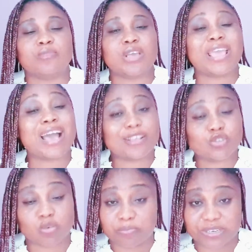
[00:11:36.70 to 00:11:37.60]

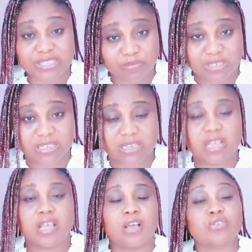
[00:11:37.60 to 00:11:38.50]
enhance your breast milk.
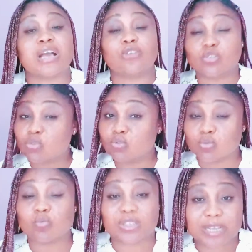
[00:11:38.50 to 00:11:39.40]
You can also
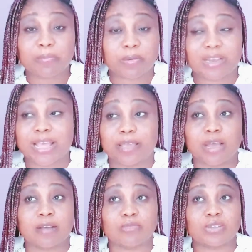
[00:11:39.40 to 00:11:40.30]
do water
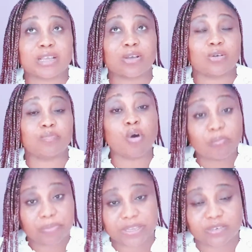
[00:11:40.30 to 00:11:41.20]
like what I call
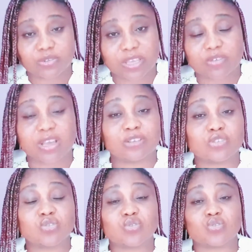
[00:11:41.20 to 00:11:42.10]
pumping. Okay, you can
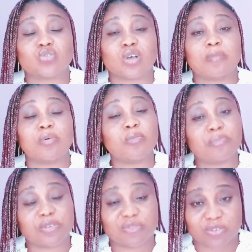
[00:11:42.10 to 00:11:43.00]
also use
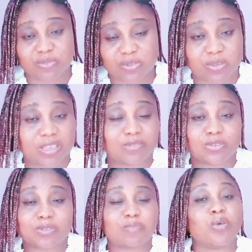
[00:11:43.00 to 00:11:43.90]
pumping fuels. Okay,
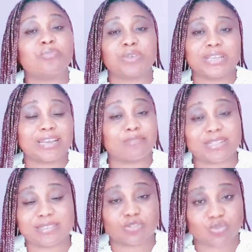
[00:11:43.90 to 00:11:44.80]
those pumping
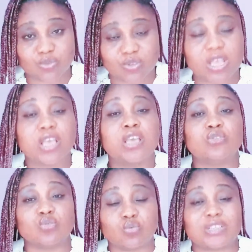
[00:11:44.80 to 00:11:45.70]
elements they use
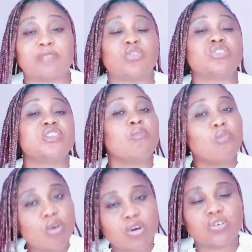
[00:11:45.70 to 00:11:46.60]
to do that, because the
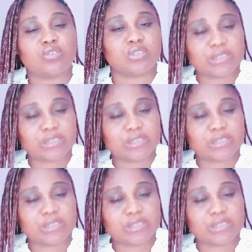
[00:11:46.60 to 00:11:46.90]
more